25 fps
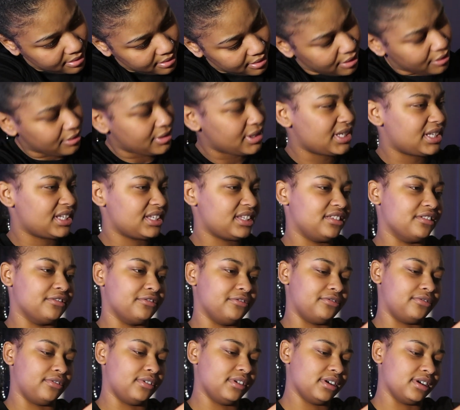No, this is the
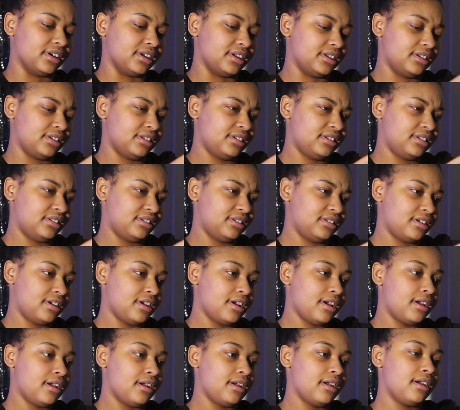front.
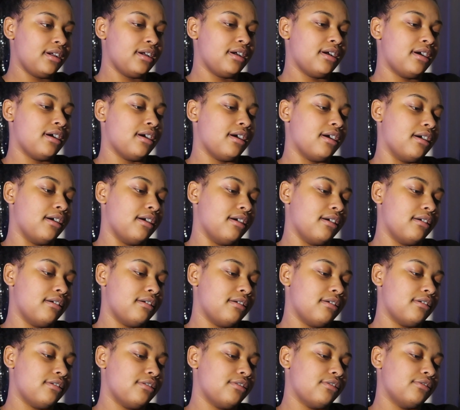
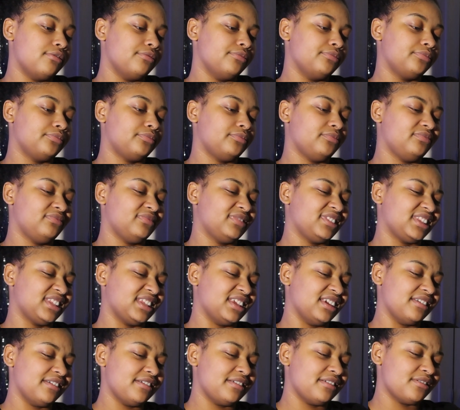Oh,
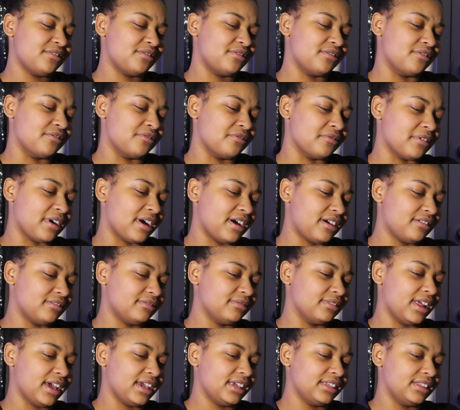ew. I
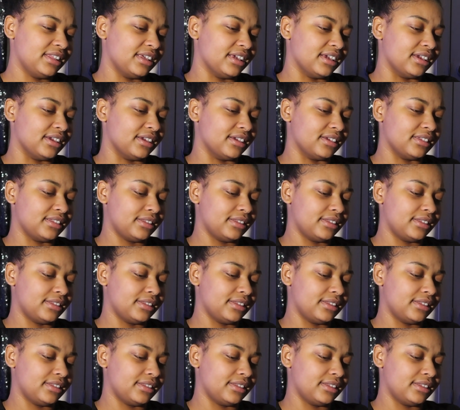don't like that.